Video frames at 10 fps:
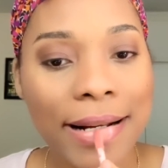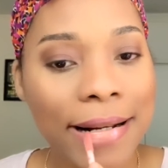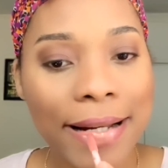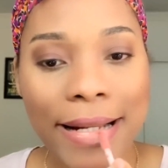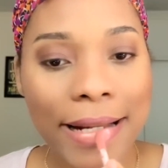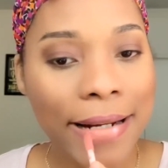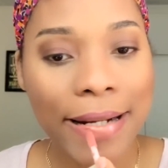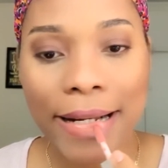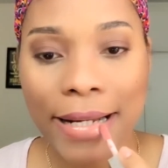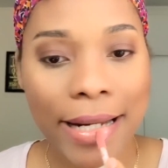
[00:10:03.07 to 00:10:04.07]
lesson
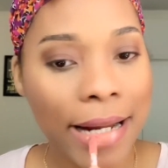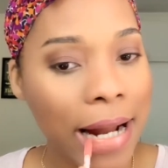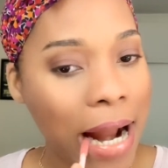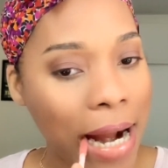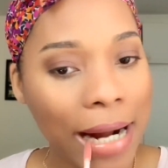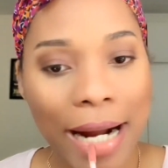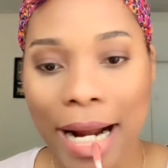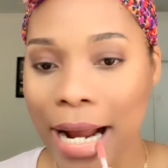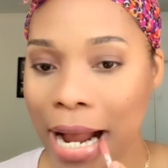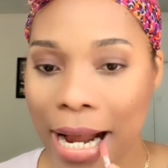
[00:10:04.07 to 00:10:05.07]
one in there.
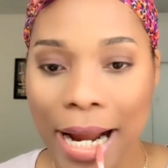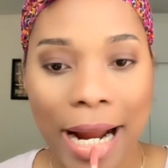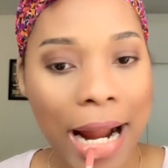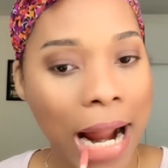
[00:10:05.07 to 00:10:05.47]
Okay.